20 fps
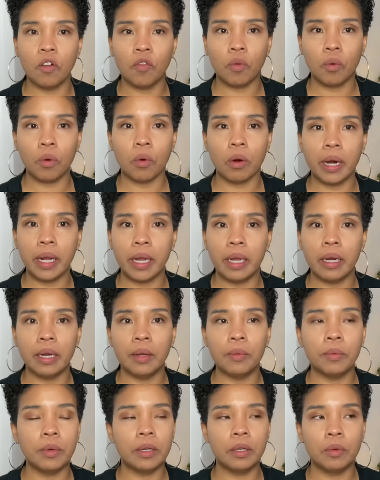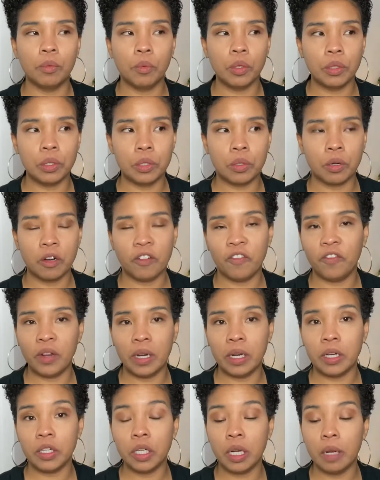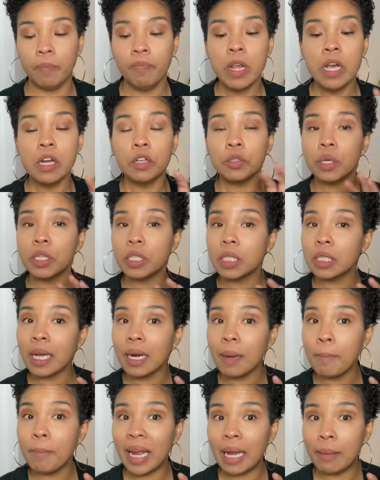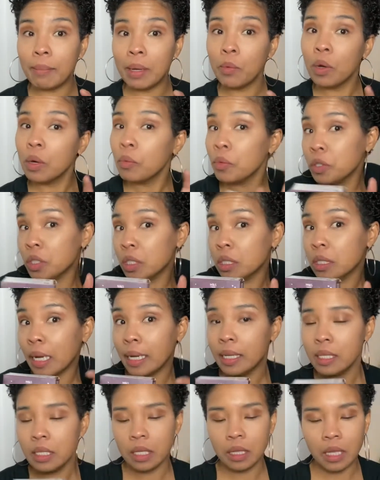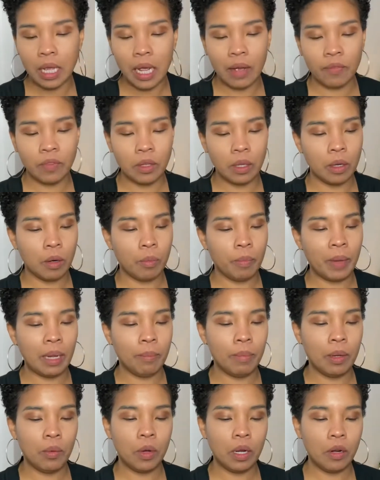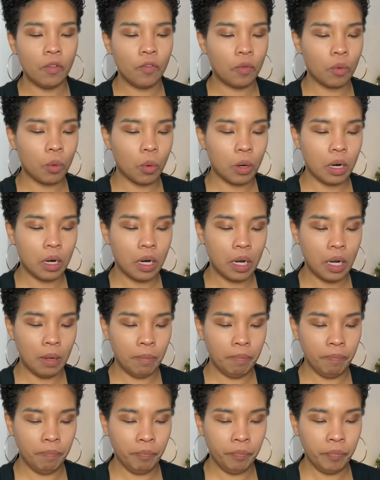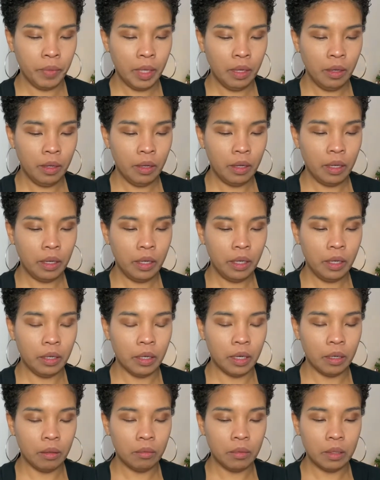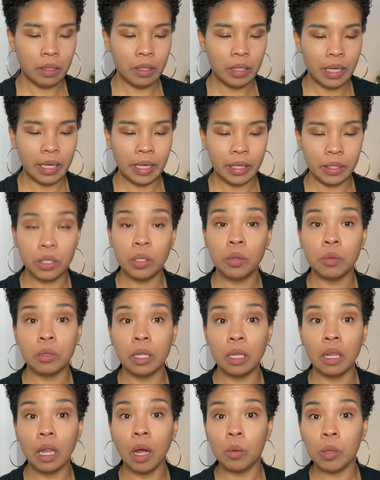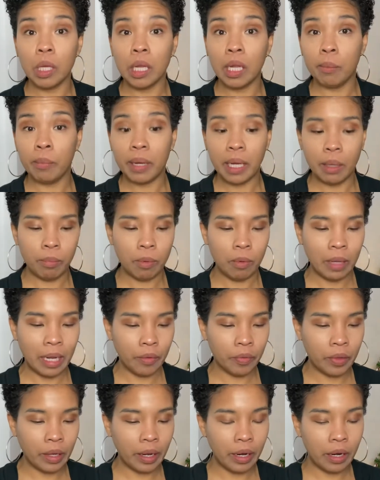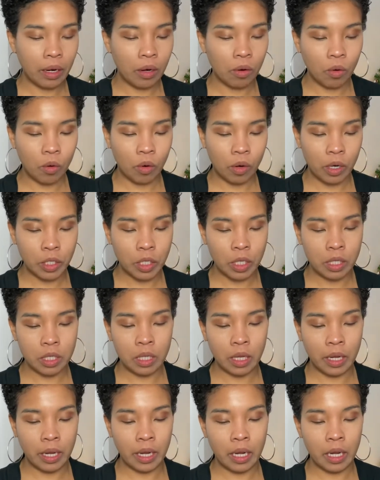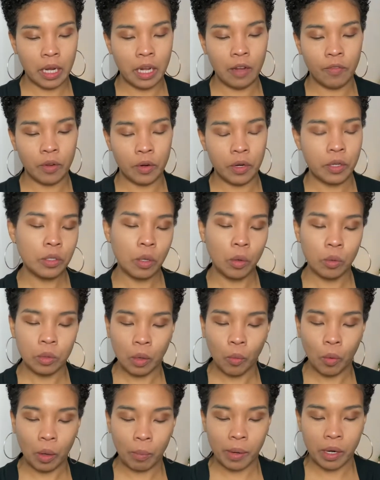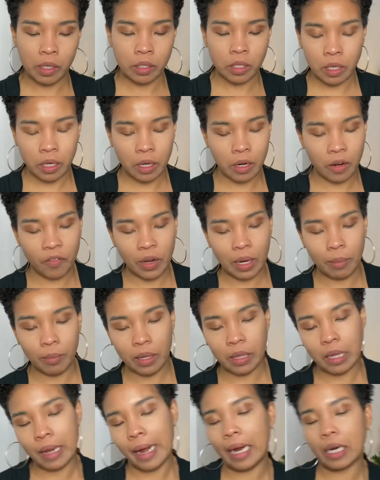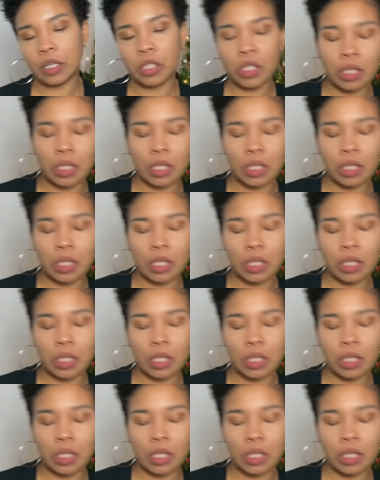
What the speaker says: or Andy would sort of finish it. So I just got a baby one, which is nice that they have the little baby one for, you know, I don't know, the lonely people out there, or just like if there is only one person in your family that actually